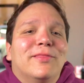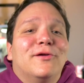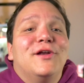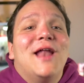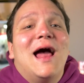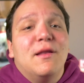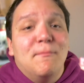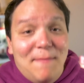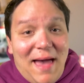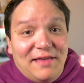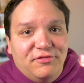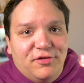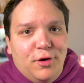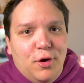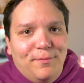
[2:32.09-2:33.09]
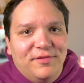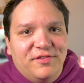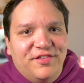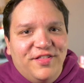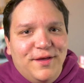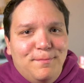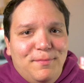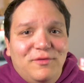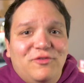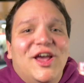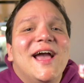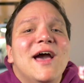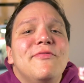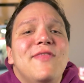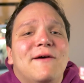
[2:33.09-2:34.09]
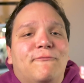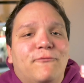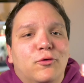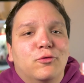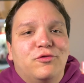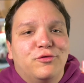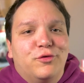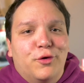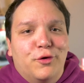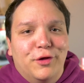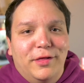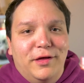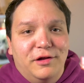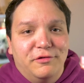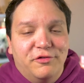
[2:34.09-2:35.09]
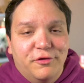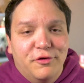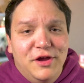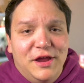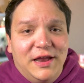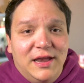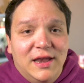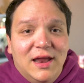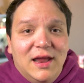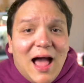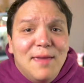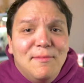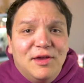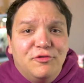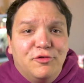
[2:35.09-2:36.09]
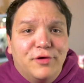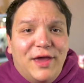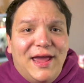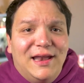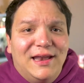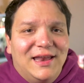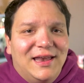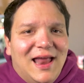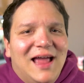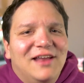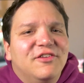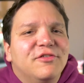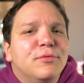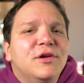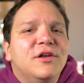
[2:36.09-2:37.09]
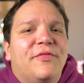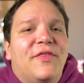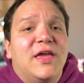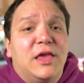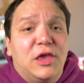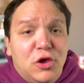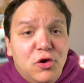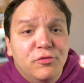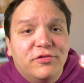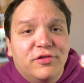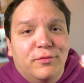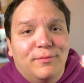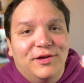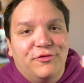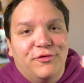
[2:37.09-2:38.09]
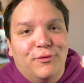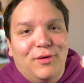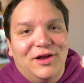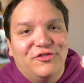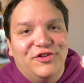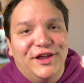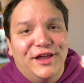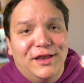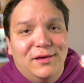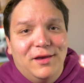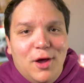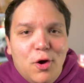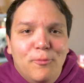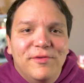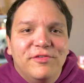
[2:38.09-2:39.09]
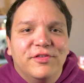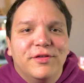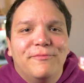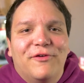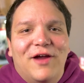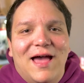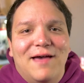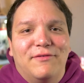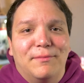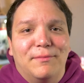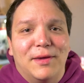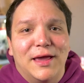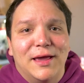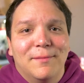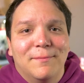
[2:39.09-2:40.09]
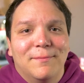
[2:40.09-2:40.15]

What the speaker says: to learn how to master Opus Clip? Check out that full tutorial on screen. I'm Andrew Cannon, I just wanted to thank you so much for watching and Opus Clip for having me.